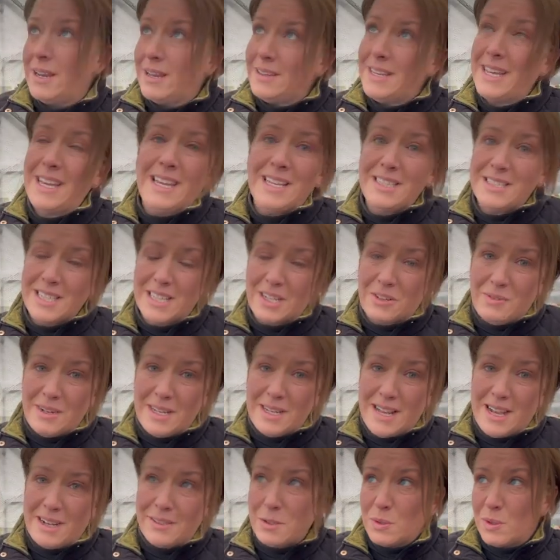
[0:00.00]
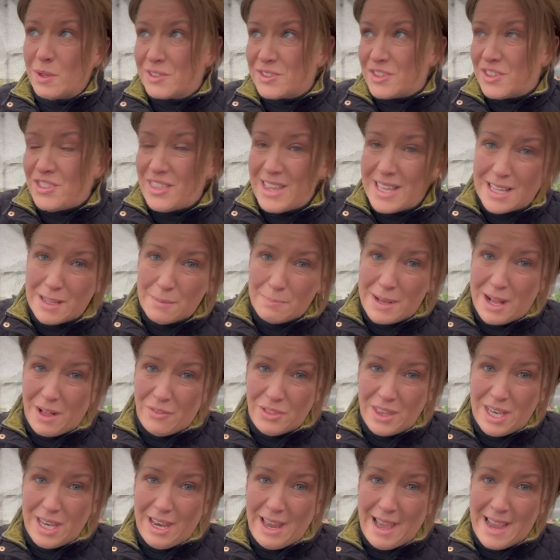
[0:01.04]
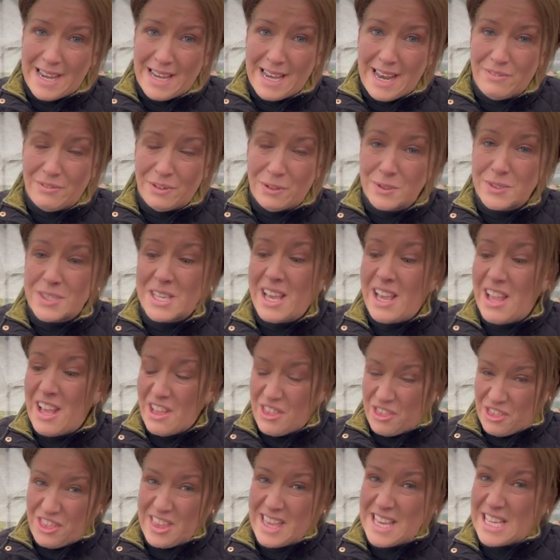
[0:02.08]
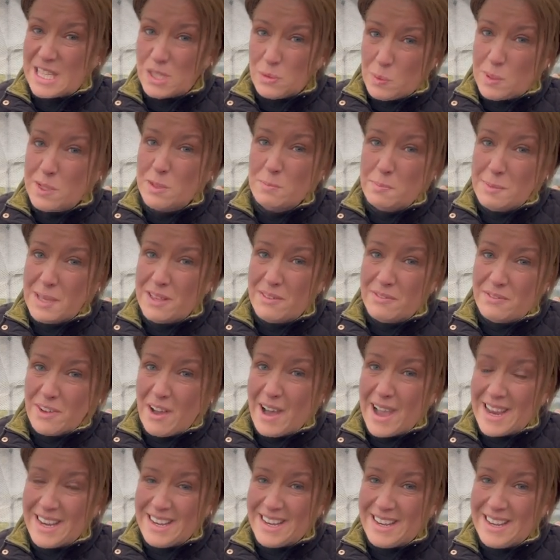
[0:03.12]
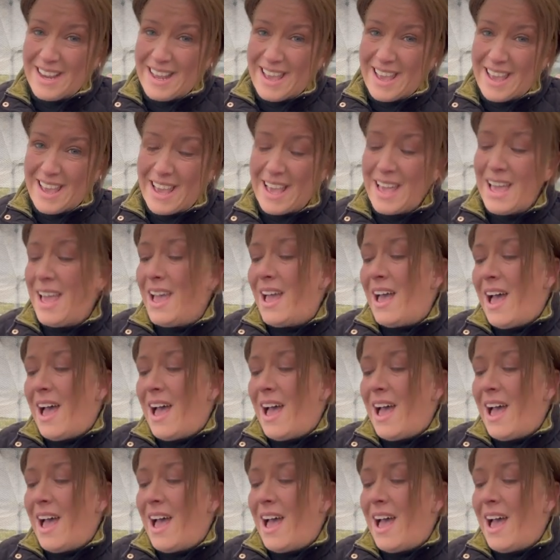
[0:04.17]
unheated greenhouse, we've got to think about the light levels. These will be fine in here.